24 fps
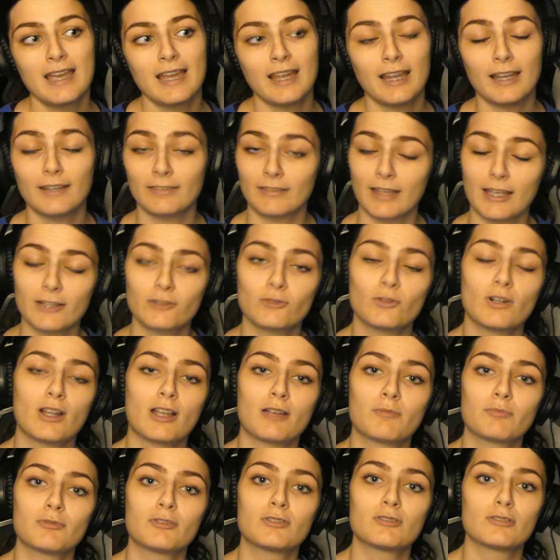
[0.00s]
and that's what
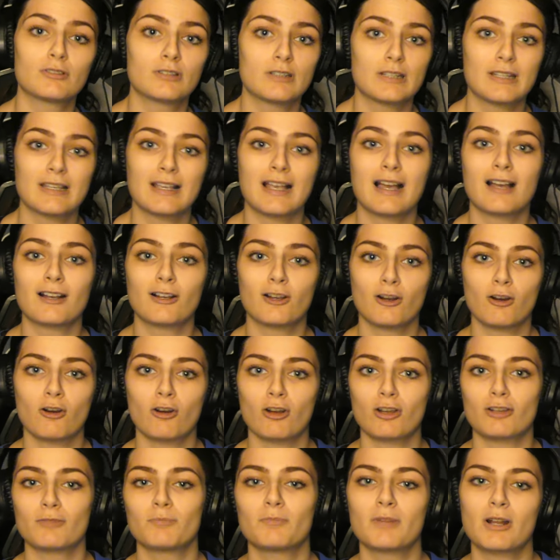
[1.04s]
happened. He got
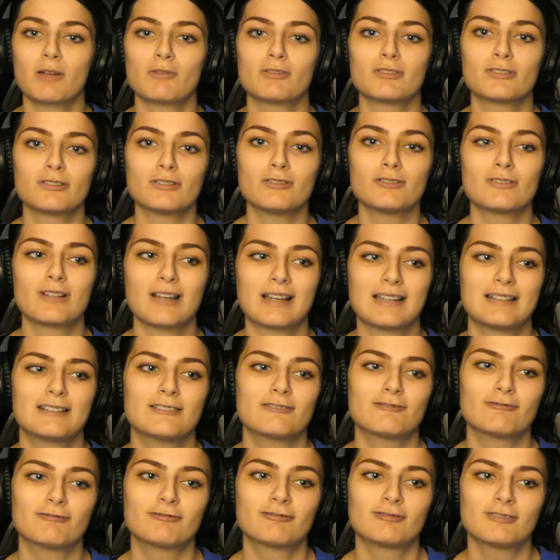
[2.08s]
caught, but I was still kind
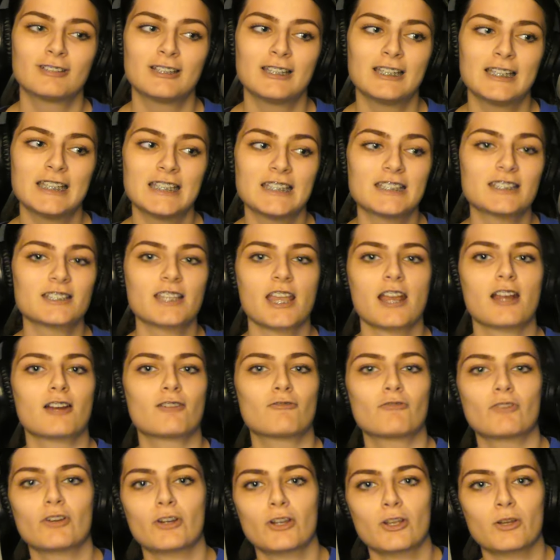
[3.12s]
of scared
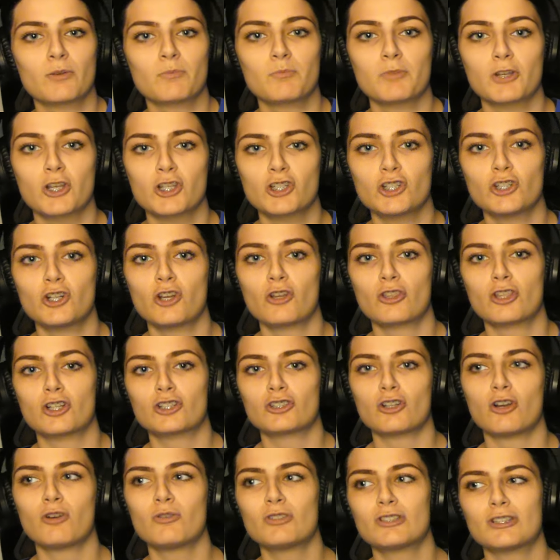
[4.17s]
for him because, you know,
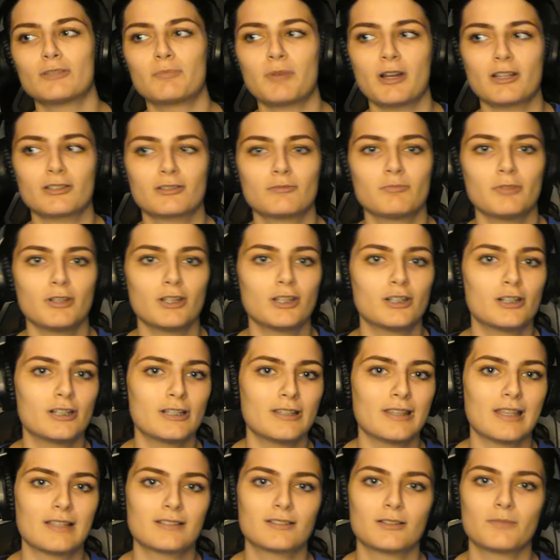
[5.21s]
there's always the
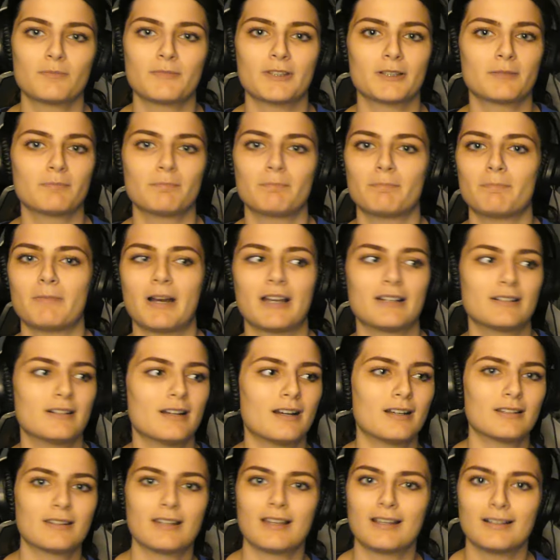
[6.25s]
possibility that something might
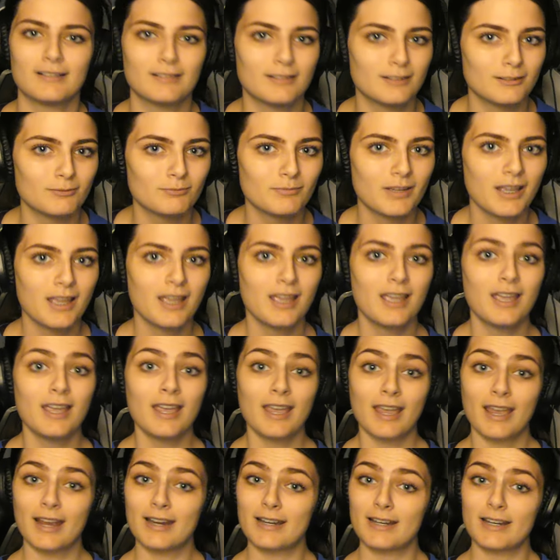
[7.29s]
not line up,
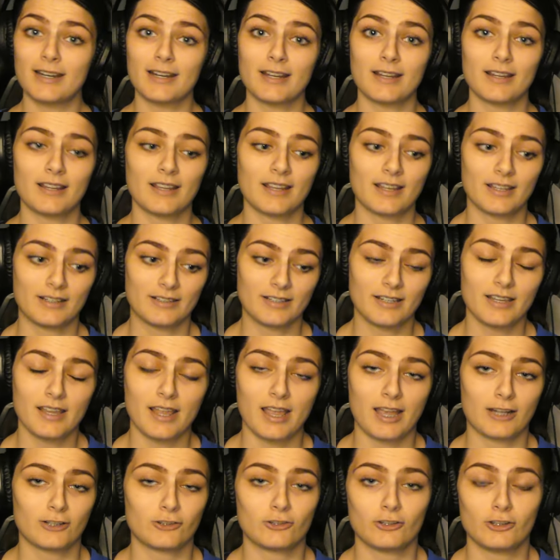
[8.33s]
and he
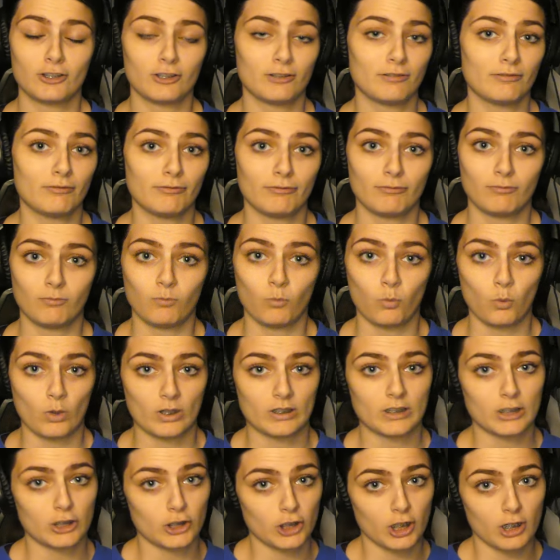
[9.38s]
actually could have
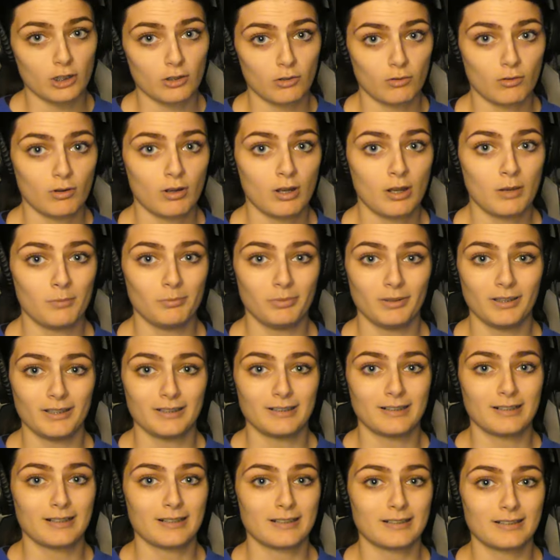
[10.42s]
went to jail,
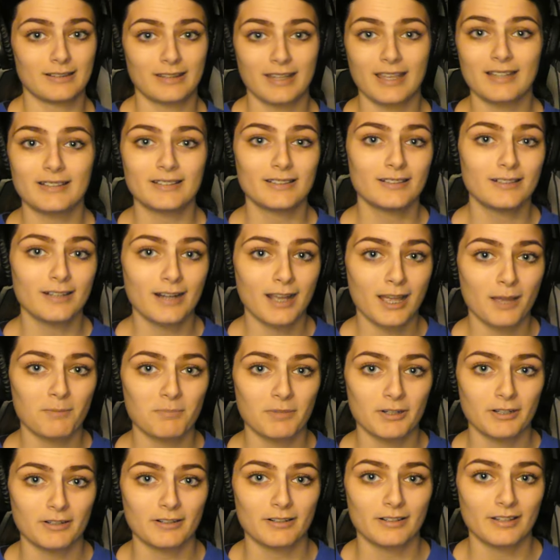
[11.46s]
but that didn't
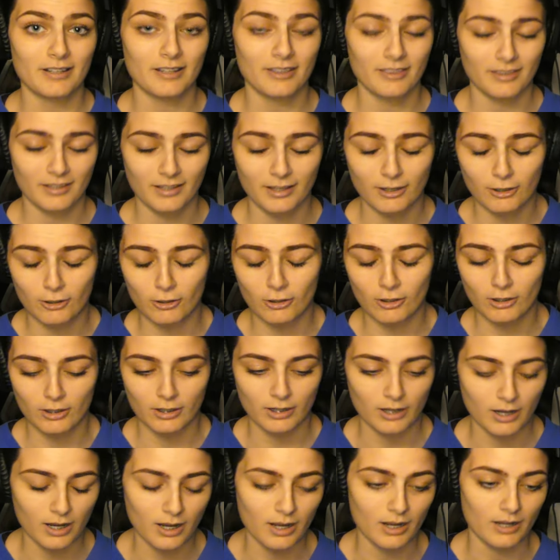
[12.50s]
happen, thank
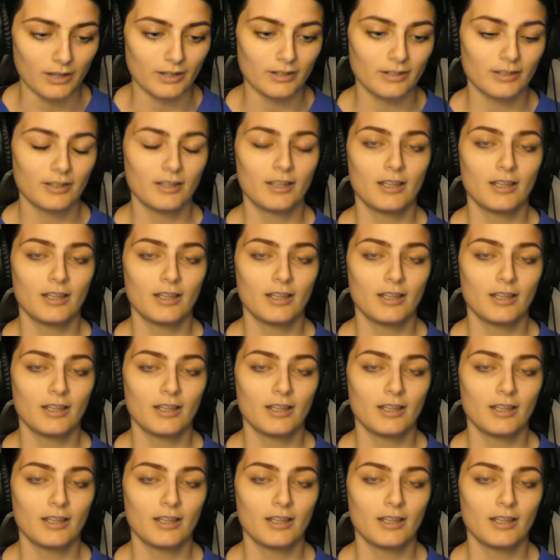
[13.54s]
God.